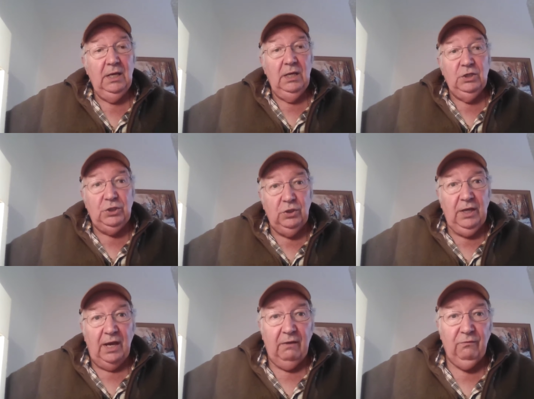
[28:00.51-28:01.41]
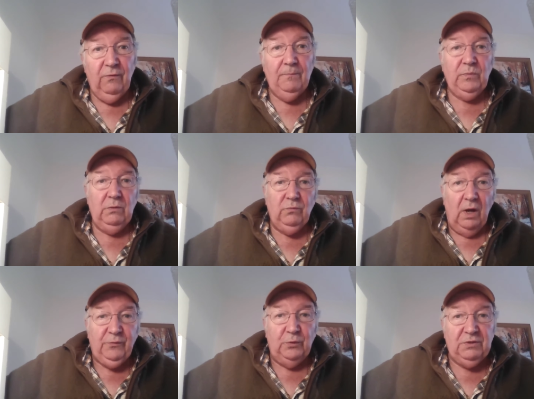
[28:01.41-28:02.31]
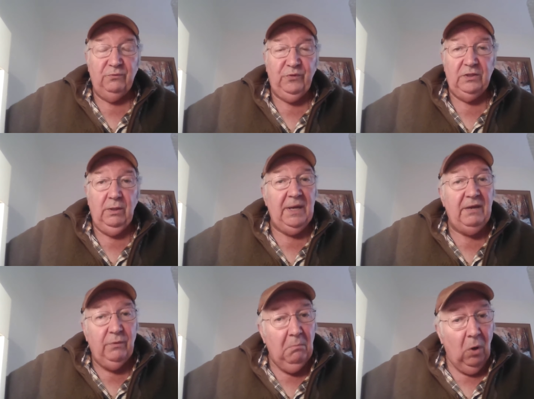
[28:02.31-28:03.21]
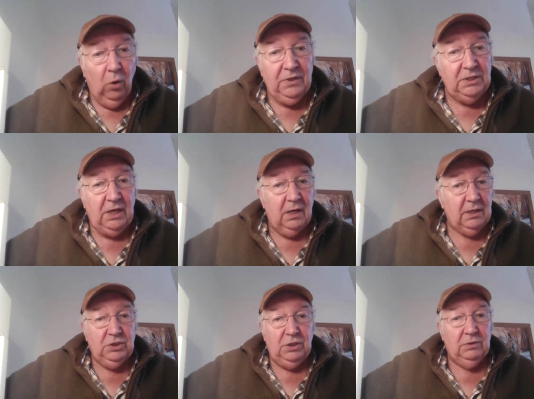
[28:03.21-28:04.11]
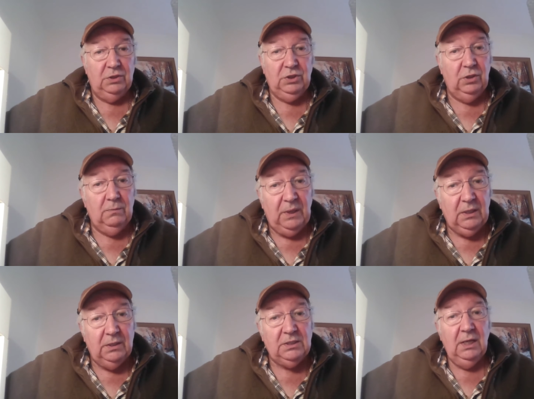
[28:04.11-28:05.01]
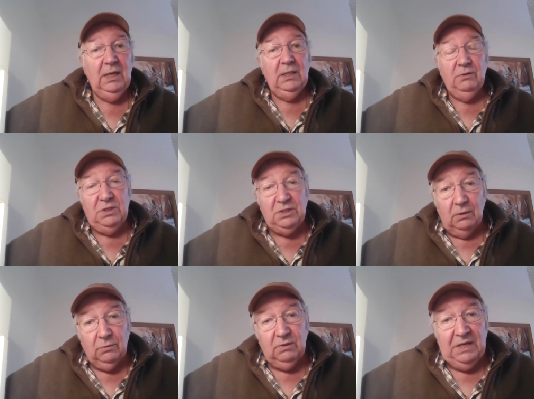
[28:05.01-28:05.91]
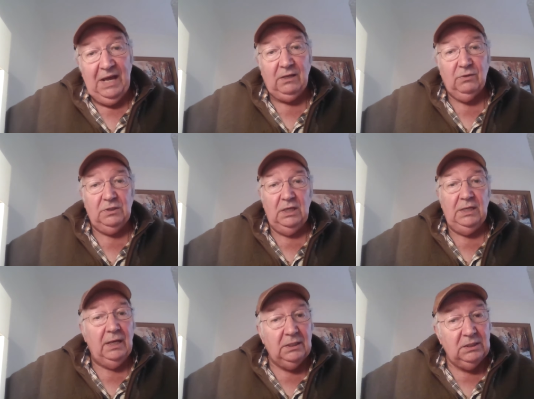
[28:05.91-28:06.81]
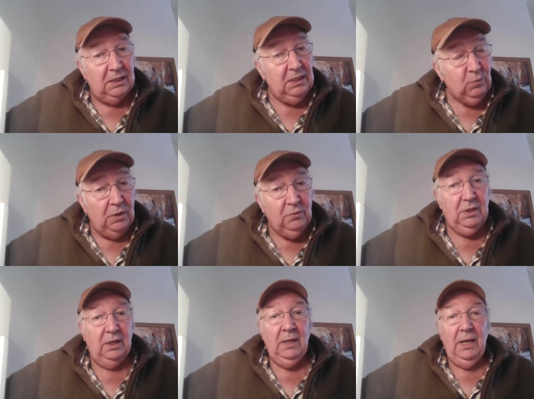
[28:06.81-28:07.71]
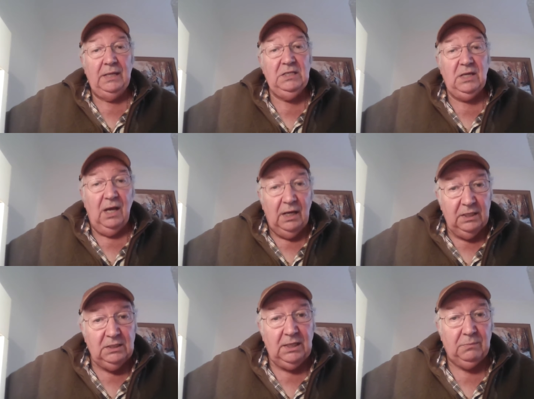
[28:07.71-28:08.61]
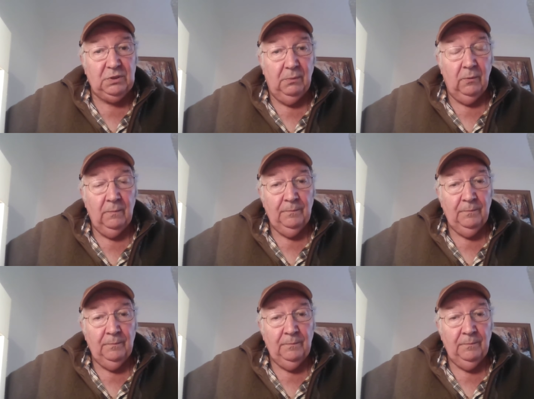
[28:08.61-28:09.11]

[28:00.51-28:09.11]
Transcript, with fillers: should have rifles that fit them, even more than target shooters should, because the result of inaccuracy in hunting is wounding and it's yeah. unacceptable.